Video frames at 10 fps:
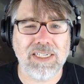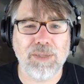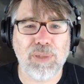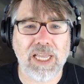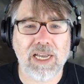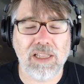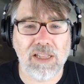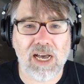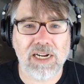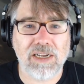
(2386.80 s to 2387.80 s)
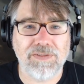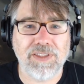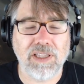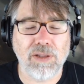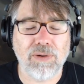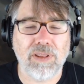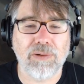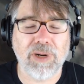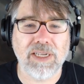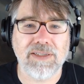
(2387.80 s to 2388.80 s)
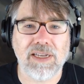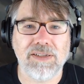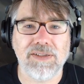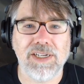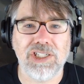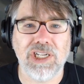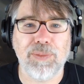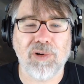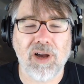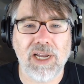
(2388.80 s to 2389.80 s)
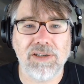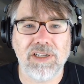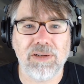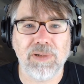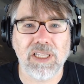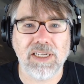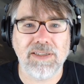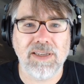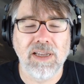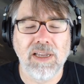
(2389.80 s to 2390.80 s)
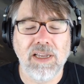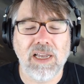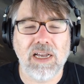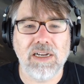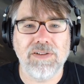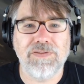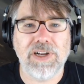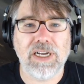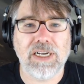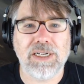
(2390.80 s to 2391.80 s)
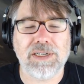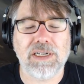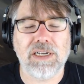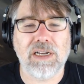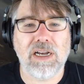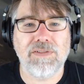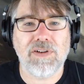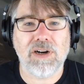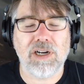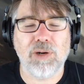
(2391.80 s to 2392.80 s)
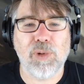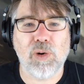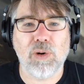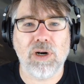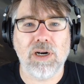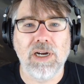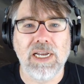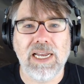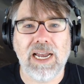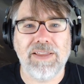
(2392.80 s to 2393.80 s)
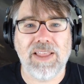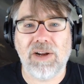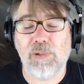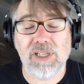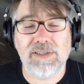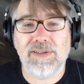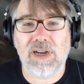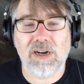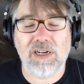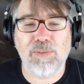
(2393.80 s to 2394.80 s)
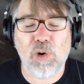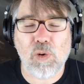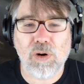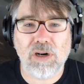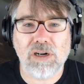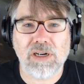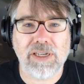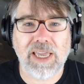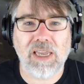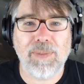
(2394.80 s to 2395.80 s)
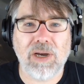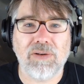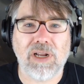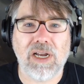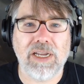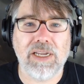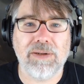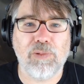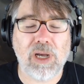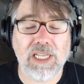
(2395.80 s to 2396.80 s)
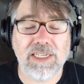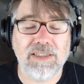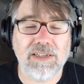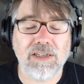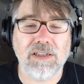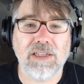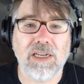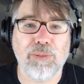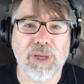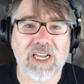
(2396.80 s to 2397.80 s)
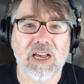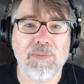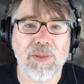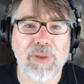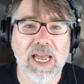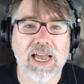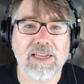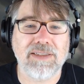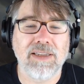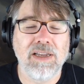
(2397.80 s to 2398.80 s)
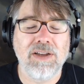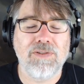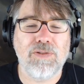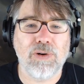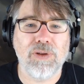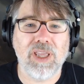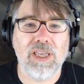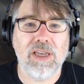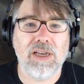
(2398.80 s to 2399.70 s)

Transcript: play a lot of the Lord of the Rings LCG prior to the release of Arkham Horror, And then once Arkham Horror came out, while I still pick up the packs for the